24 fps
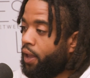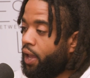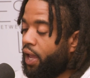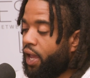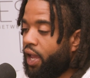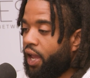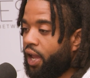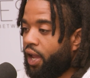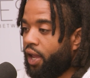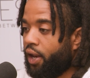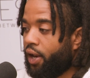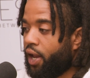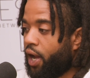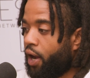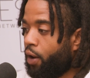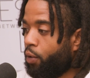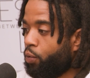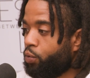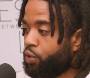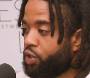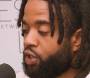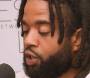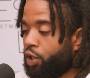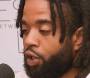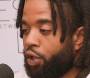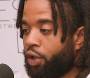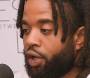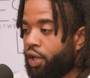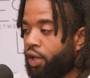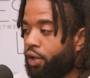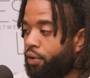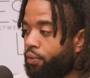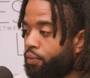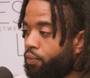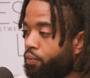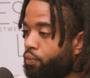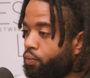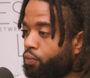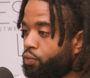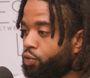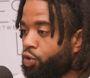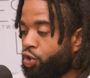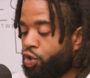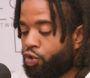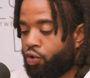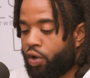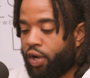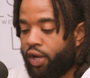And I was looking
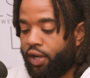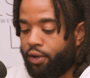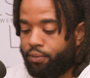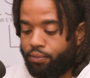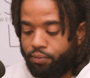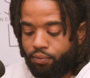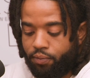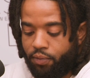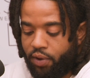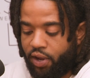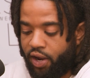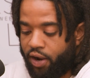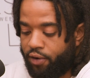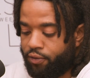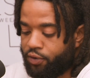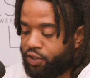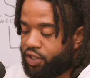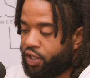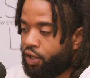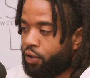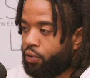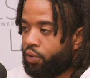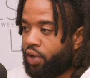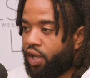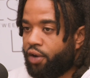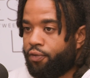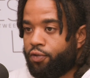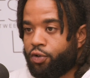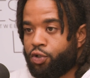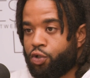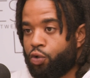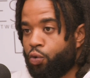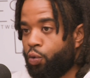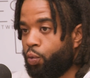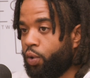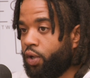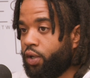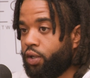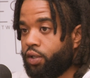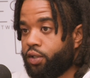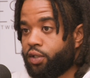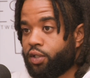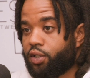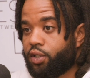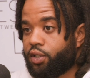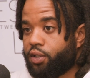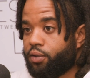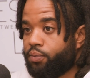straight every single day for 2
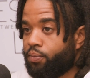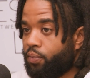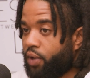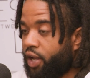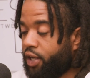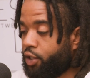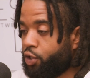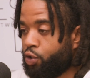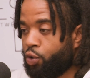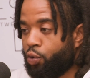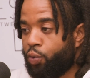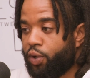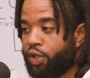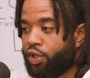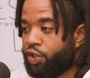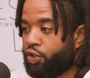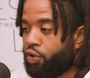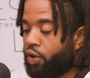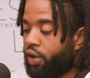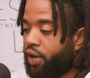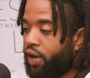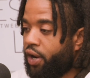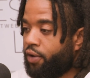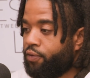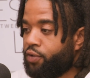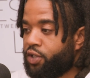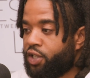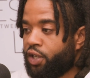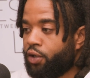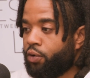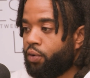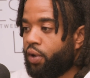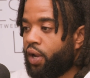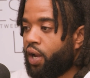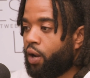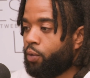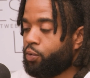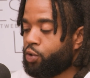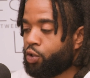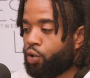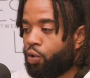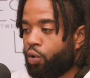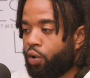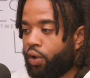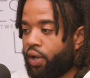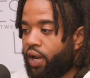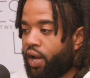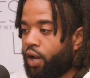weeks, like 2 weeks straight. Every single day I was
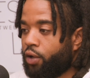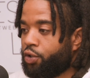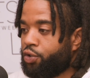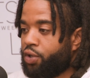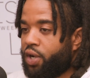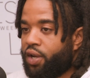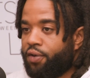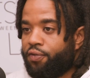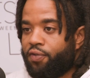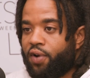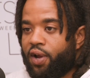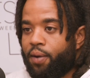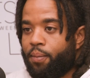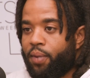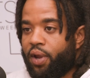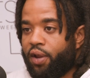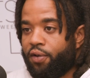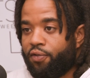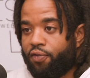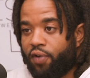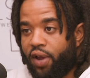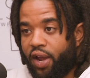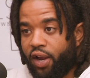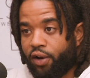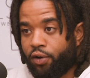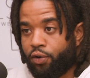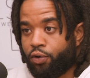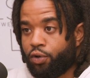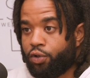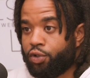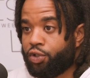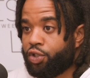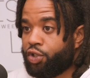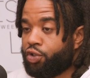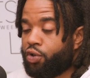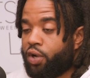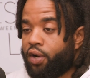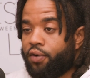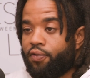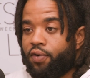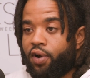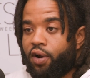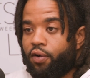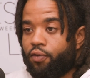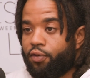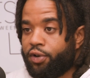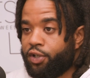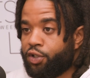going out trying to find manufacturers, just trying to
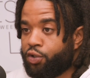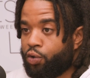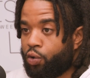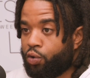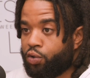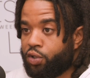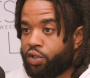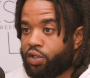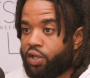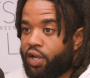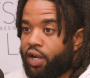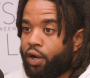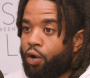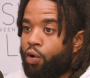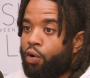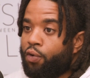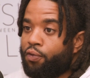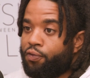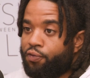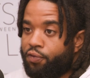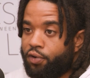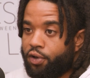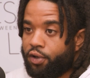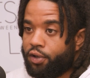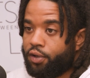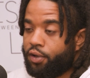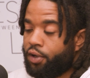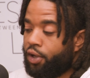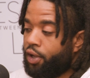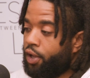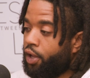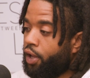find resources, like on foot,